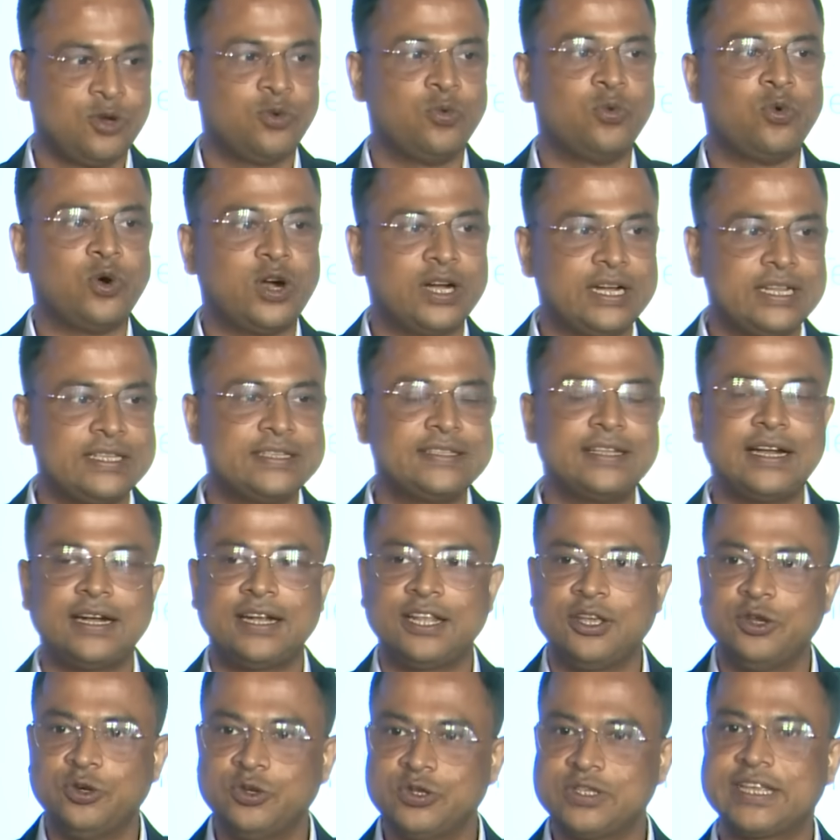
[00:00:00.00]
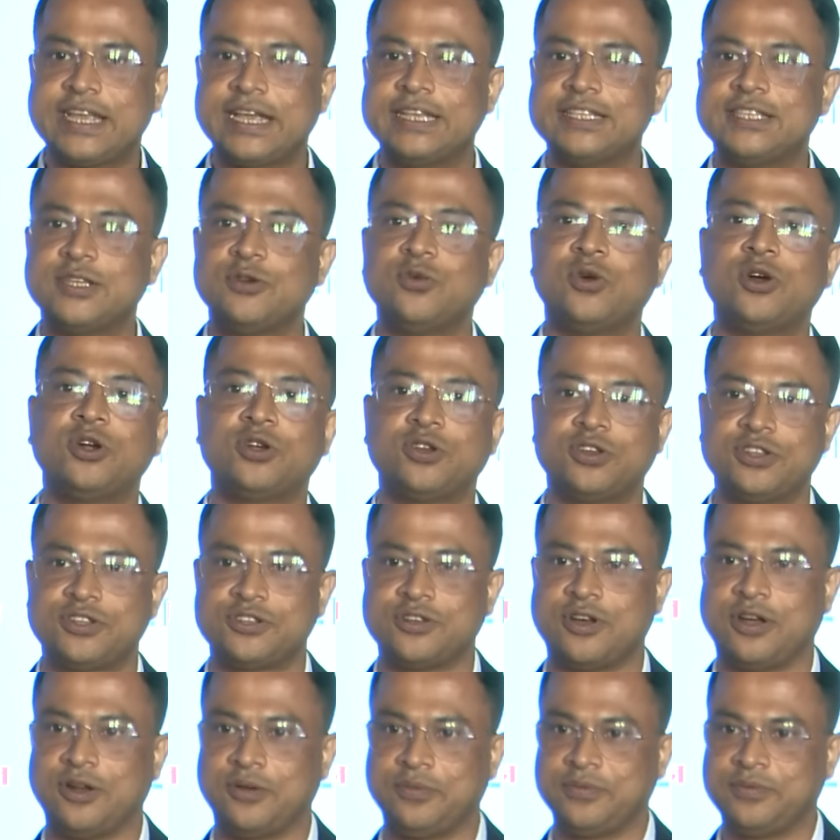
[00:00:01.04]
So what is that use case you want to
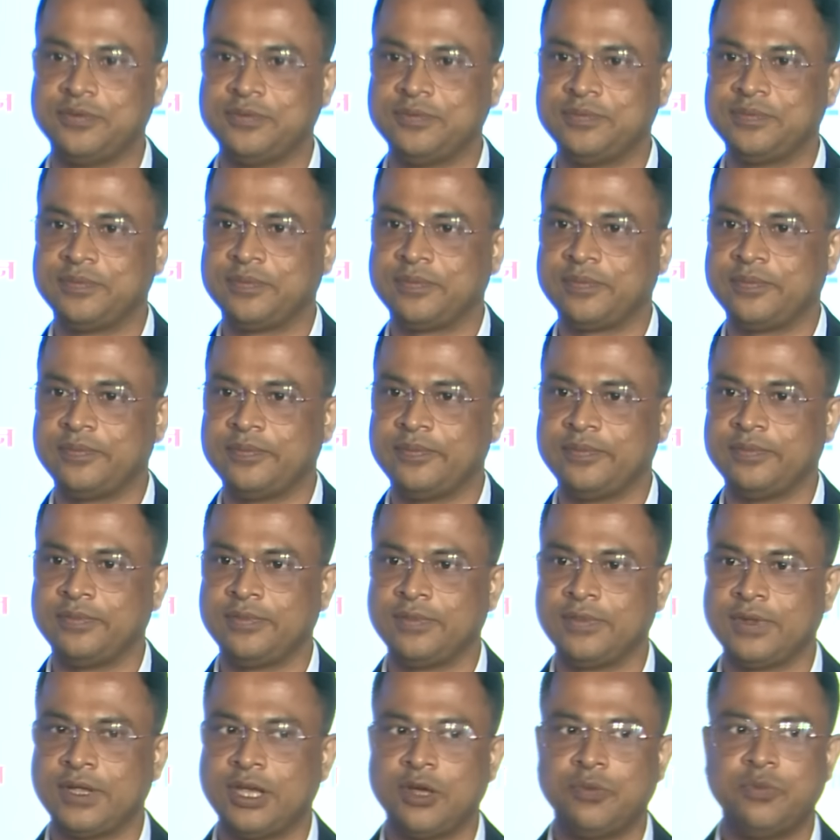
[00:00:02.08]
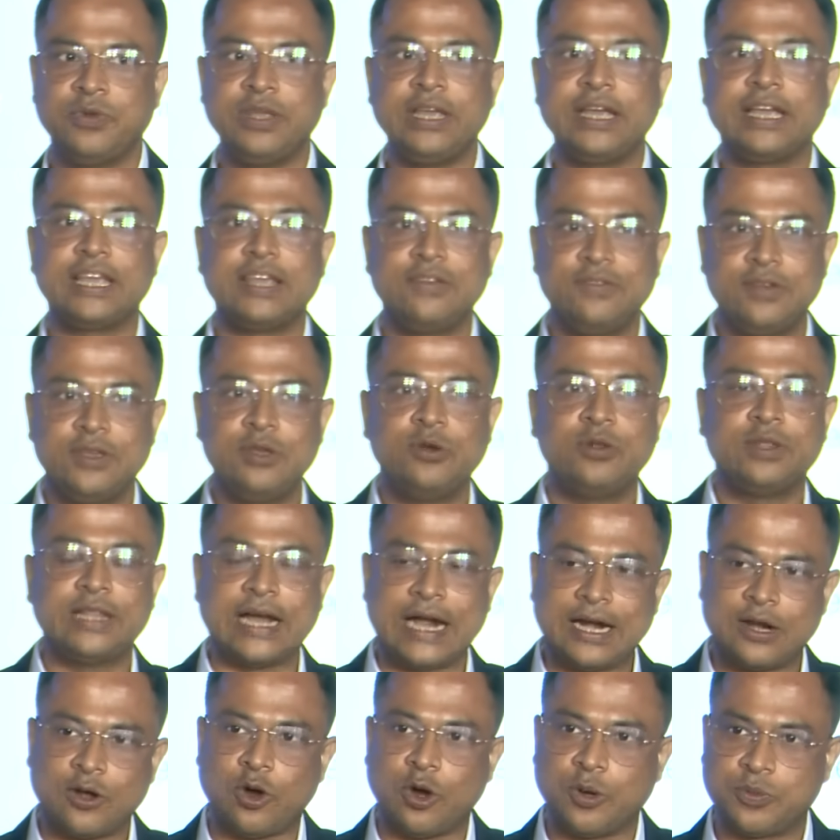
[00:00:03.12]
resolve? We are giving you
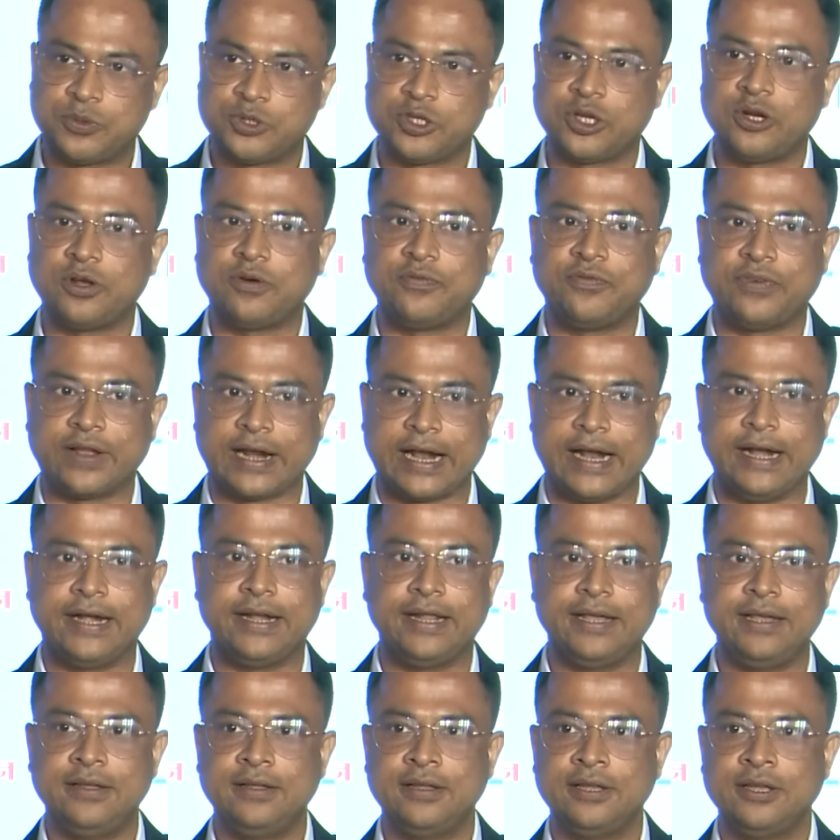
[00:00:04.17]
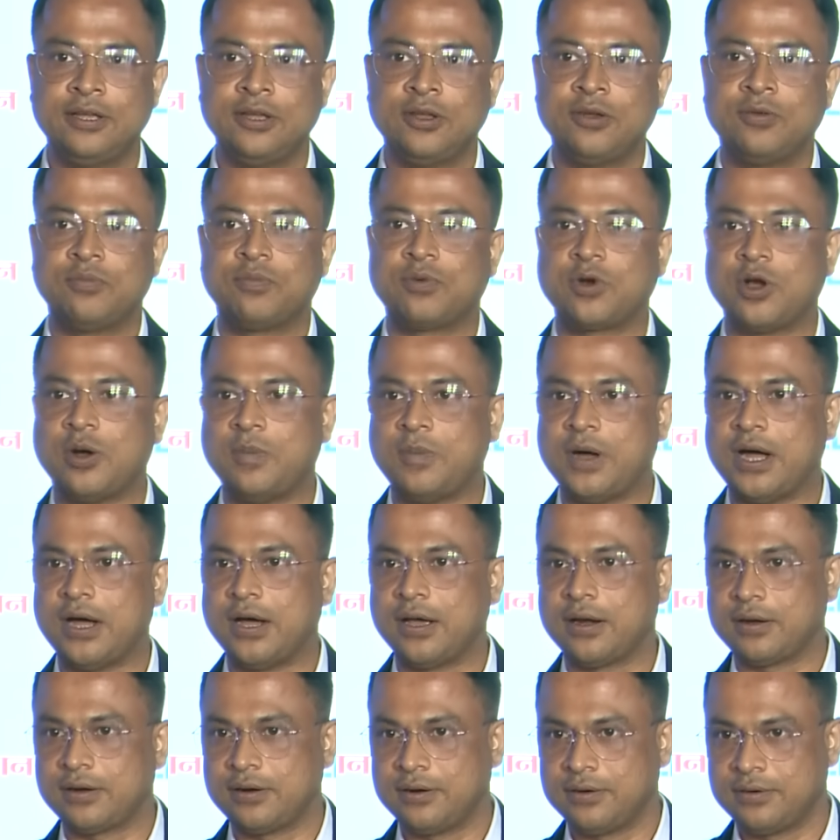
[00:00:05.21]
that option of variety from
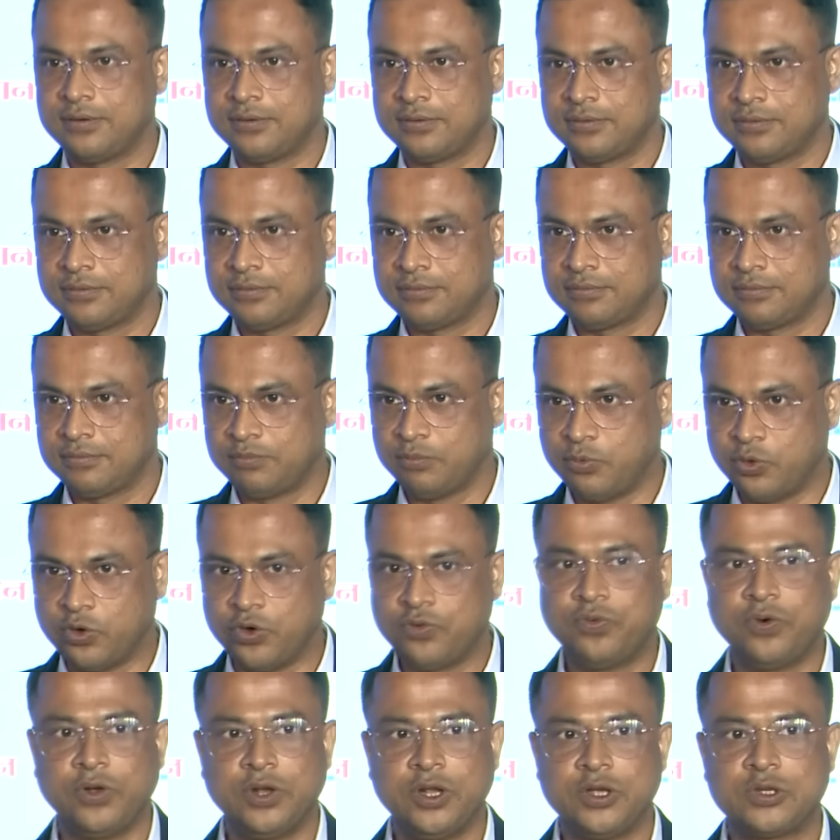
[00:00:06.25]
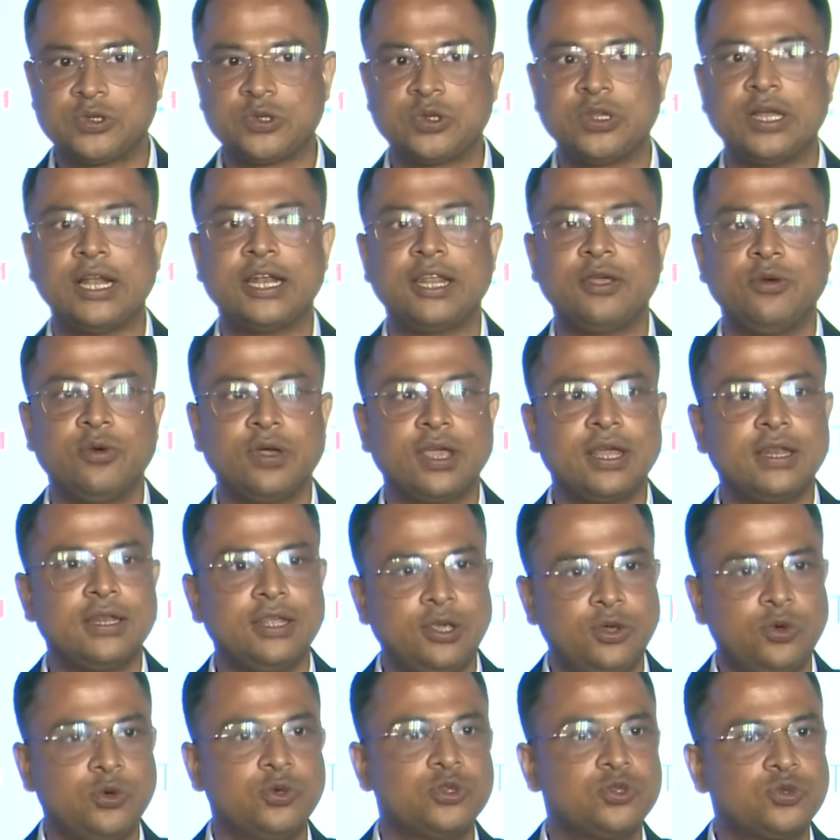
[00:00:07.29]
our portfolio so that you
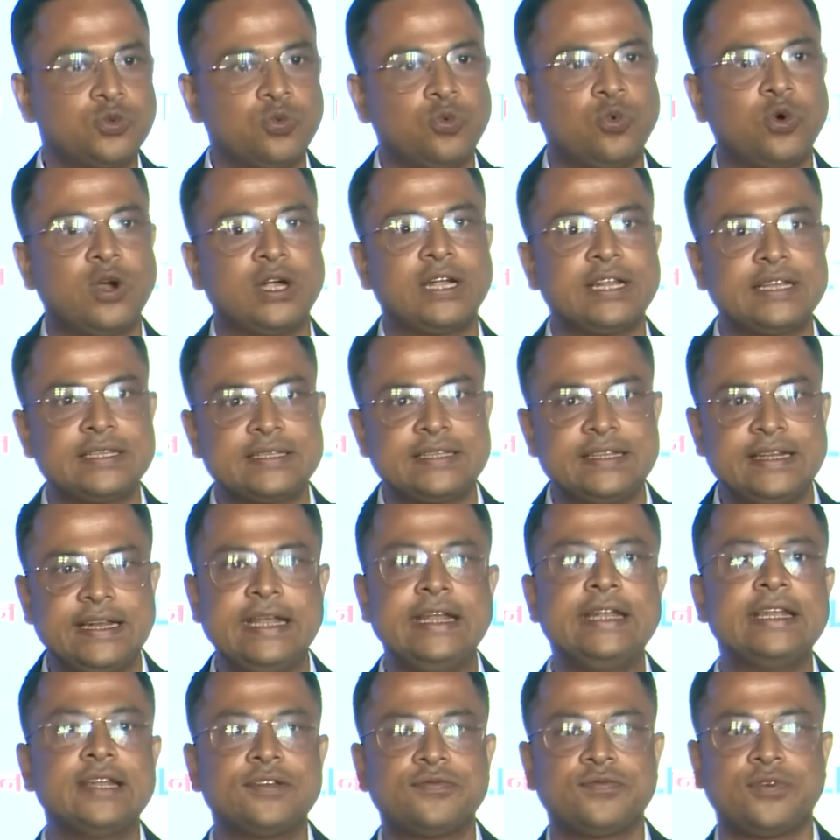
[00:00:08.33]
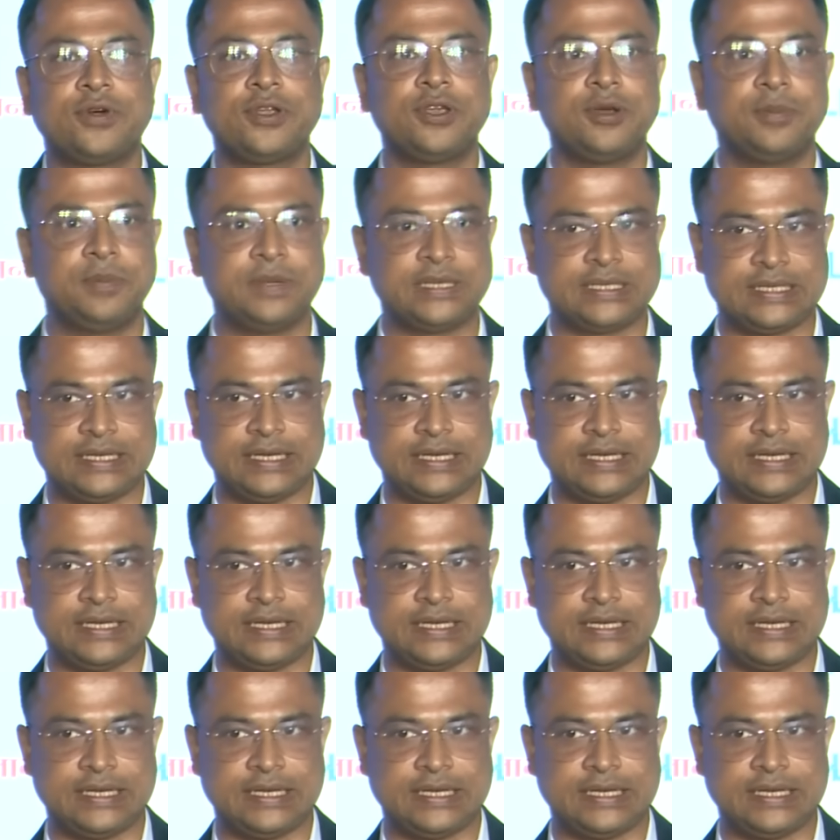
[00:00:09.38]
can use what is needed for your